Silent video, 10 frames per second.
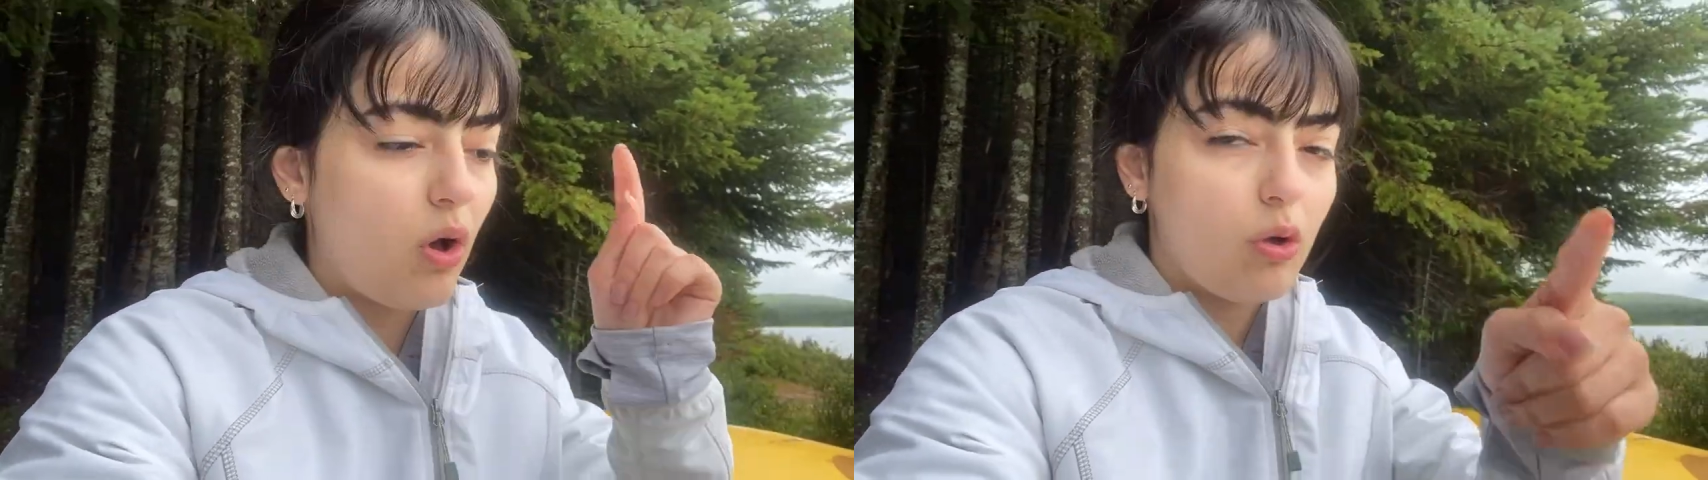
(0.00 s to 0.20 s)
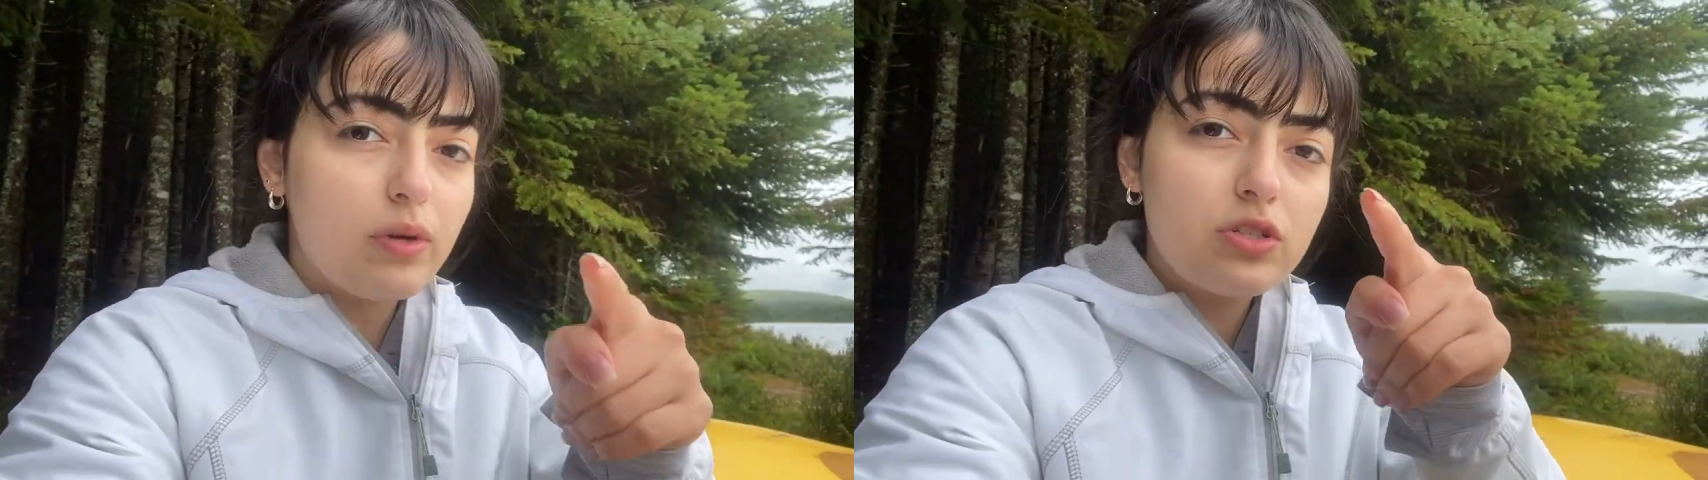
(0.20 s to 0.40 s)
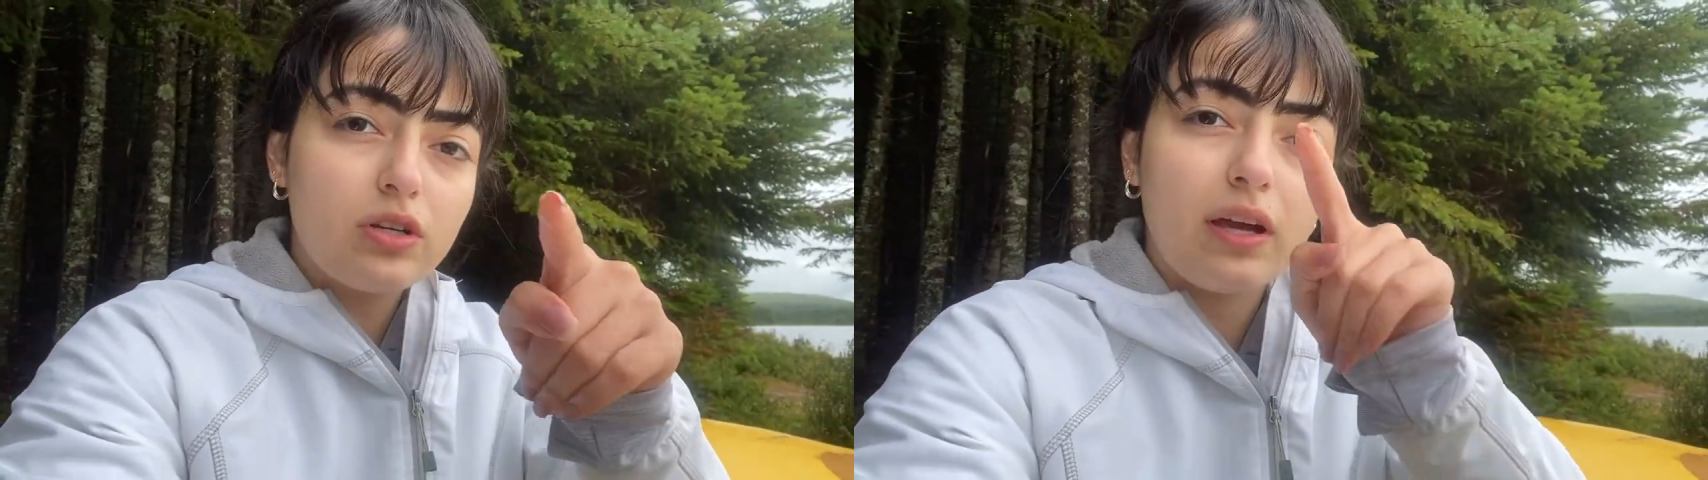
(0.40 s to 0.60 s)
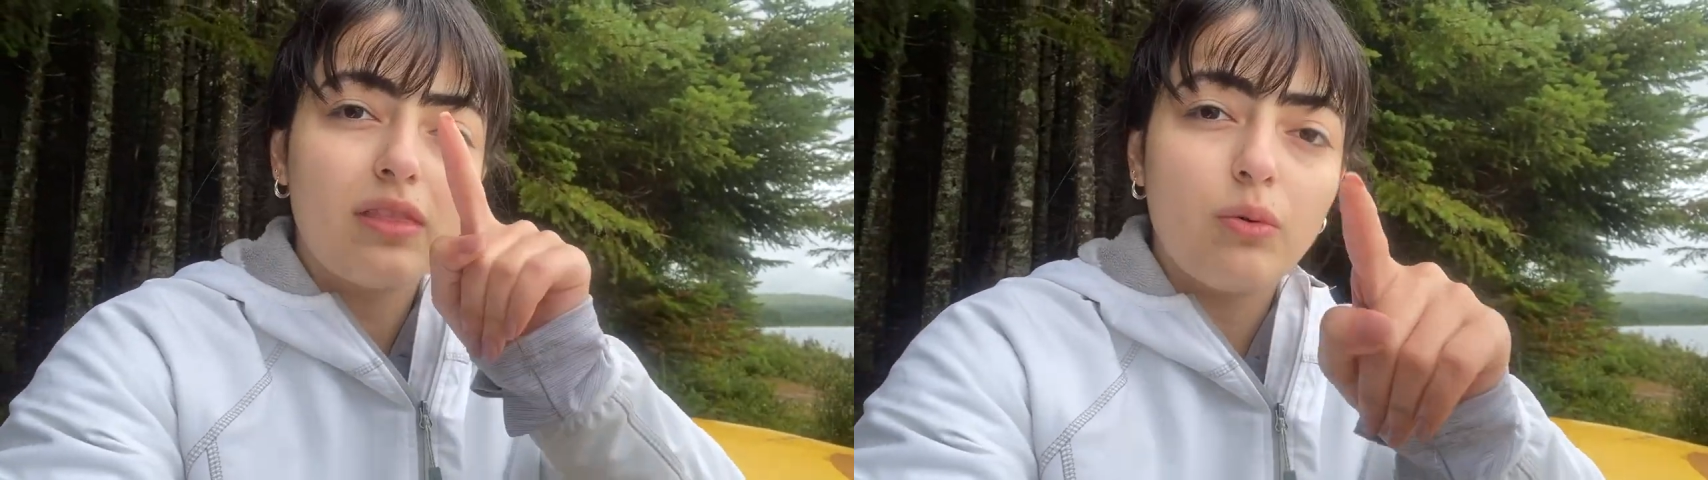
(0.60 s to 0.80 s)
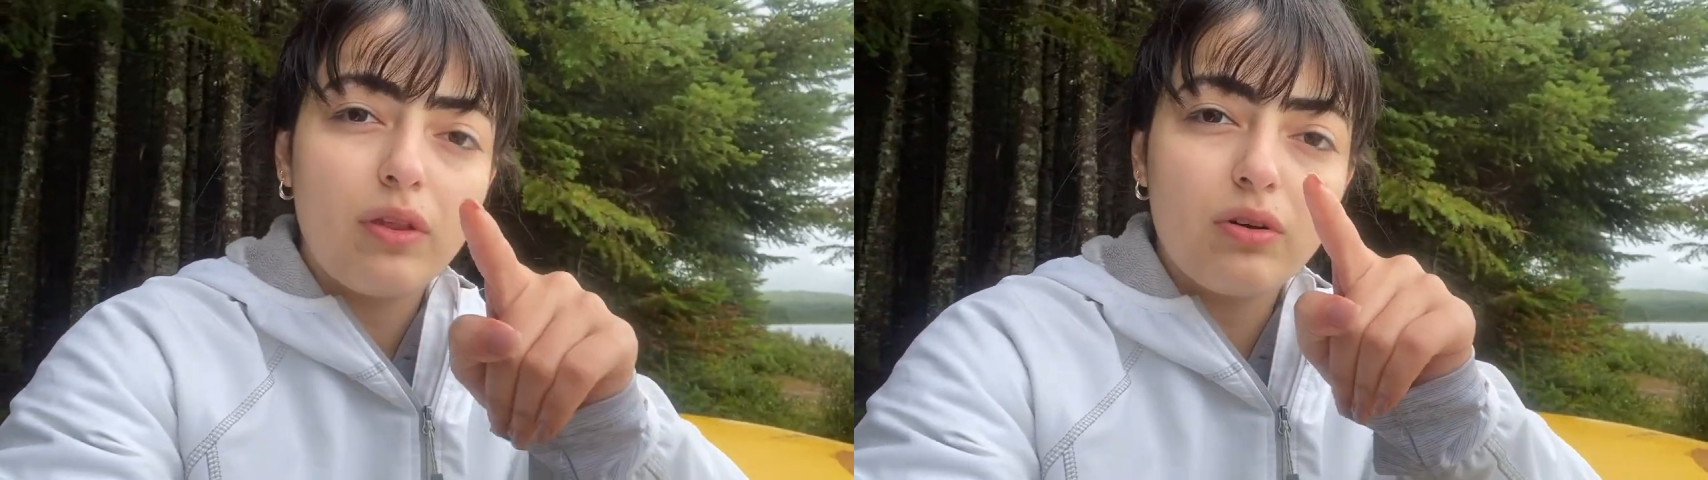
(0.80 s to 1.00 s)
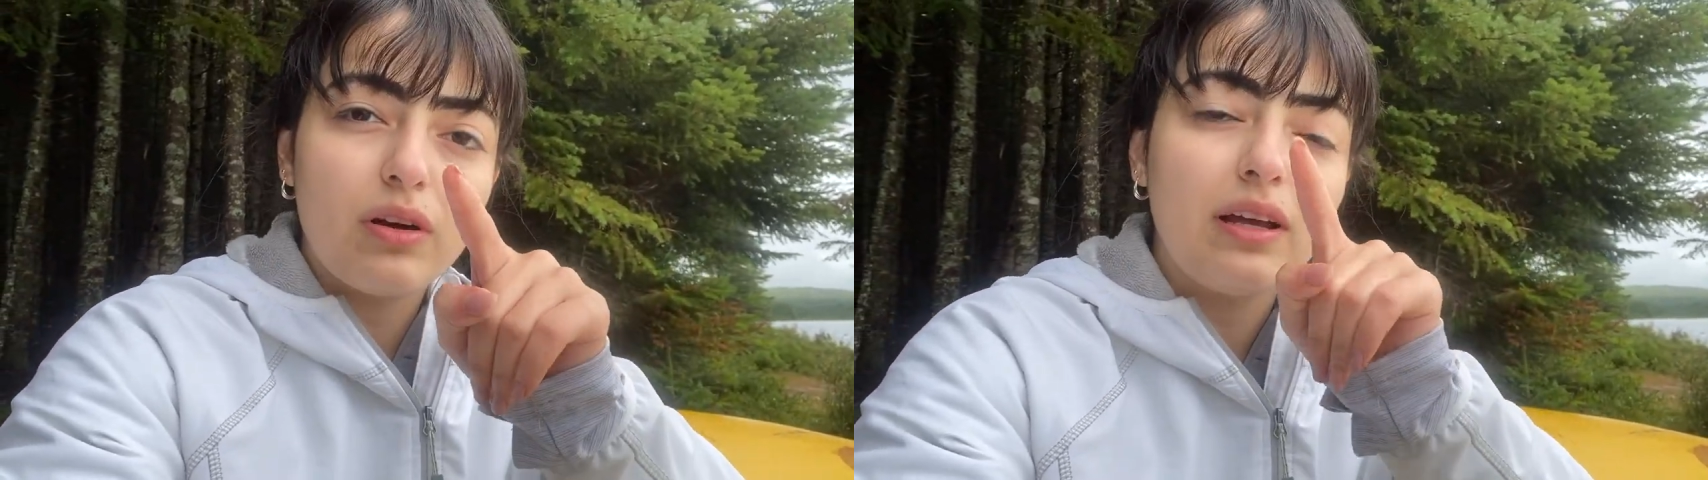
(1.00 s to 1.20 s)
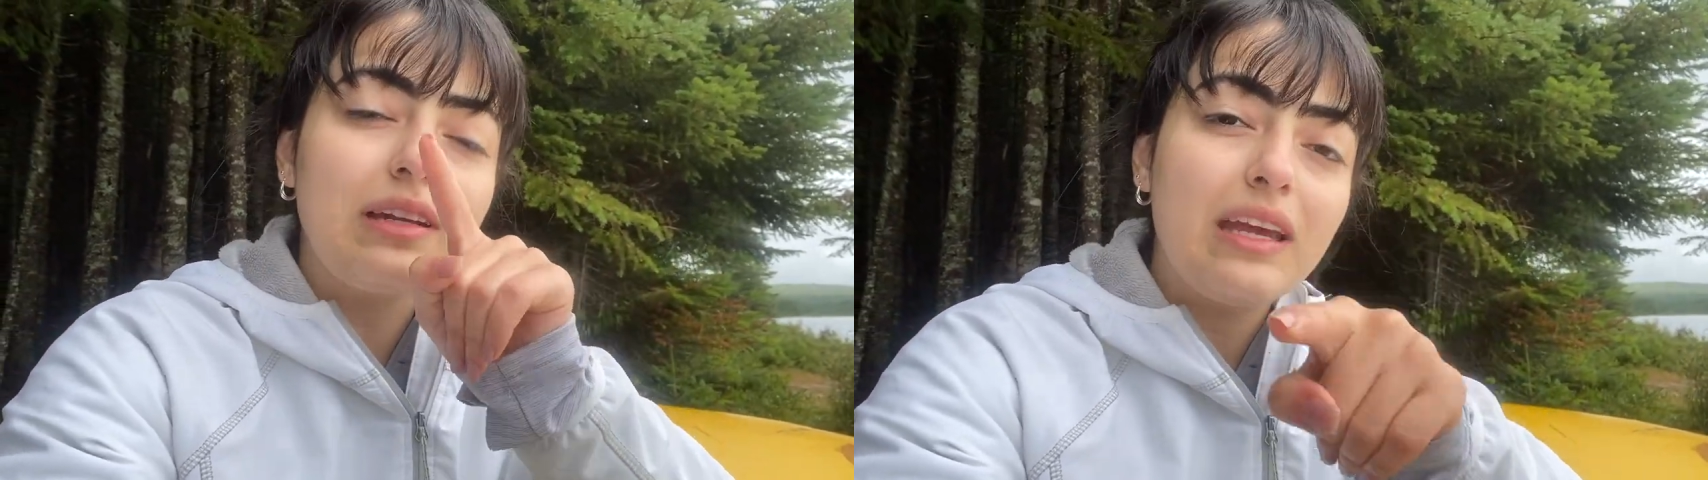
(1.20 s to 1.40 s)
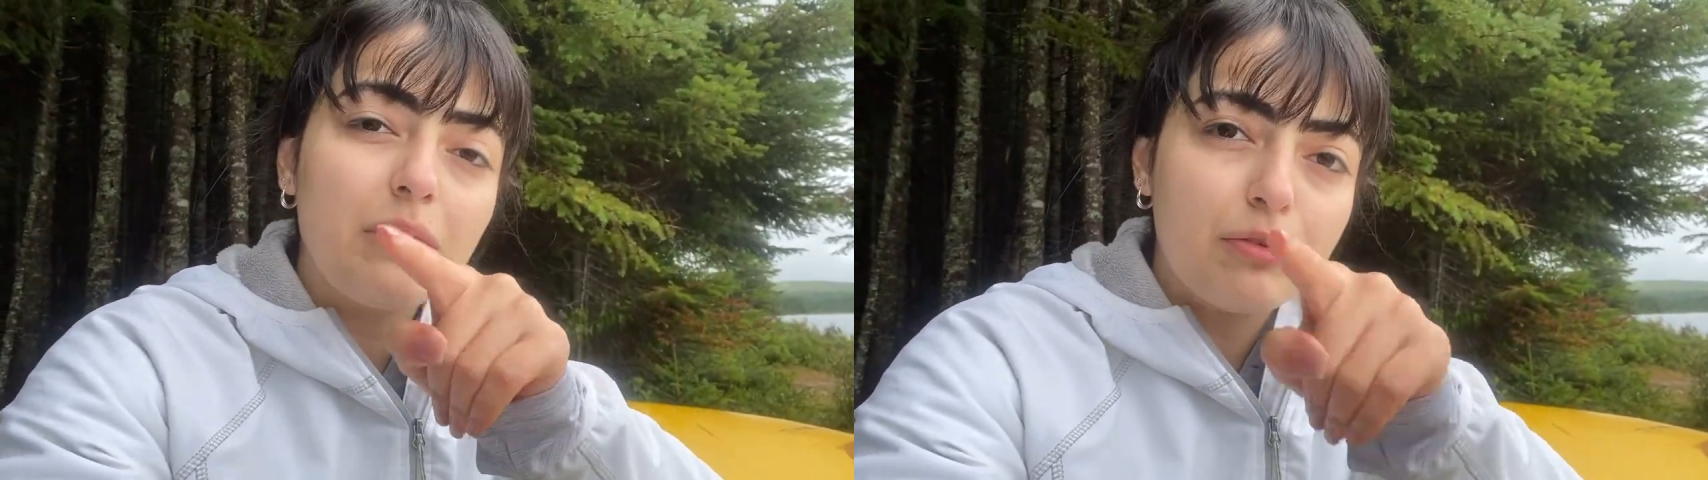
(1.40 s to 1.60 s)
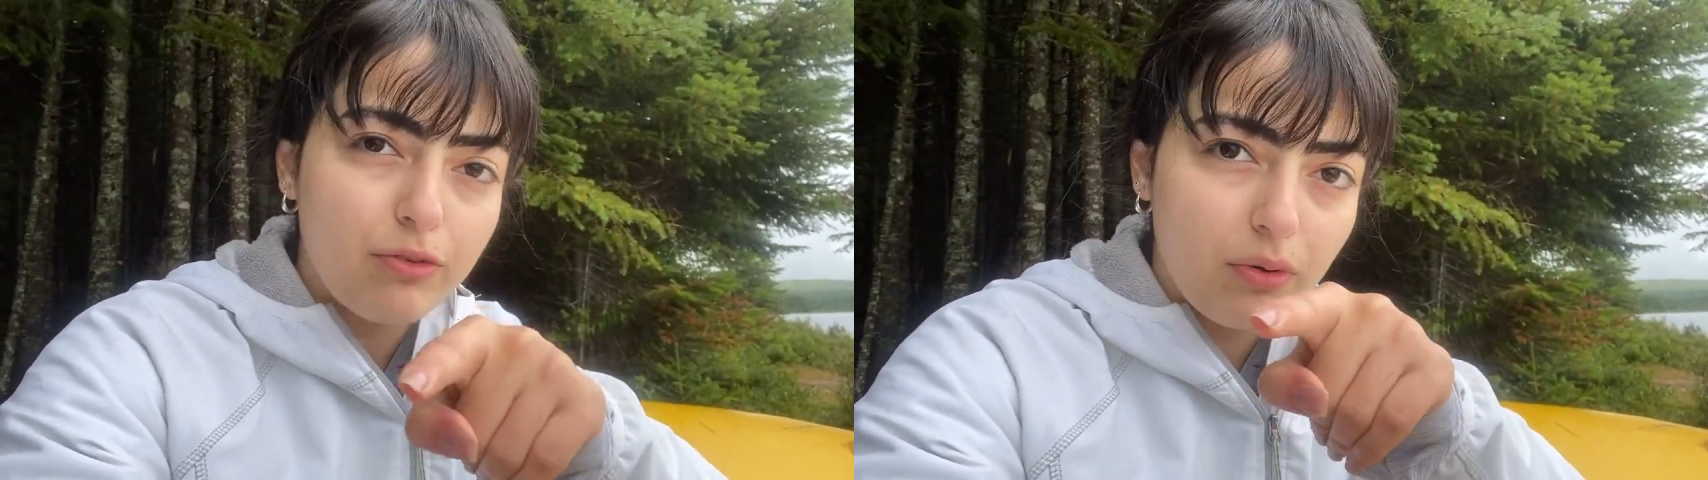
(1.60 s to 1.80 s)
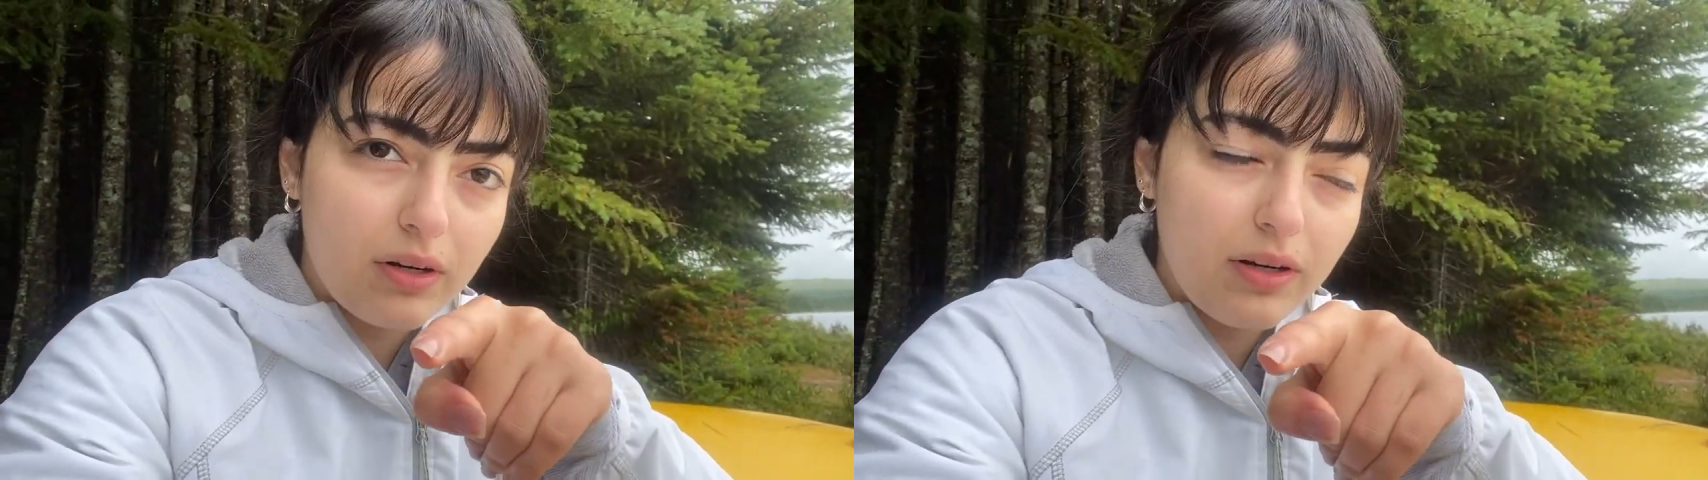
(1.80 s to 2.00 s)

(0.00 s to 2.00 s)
Always check the weather a day before,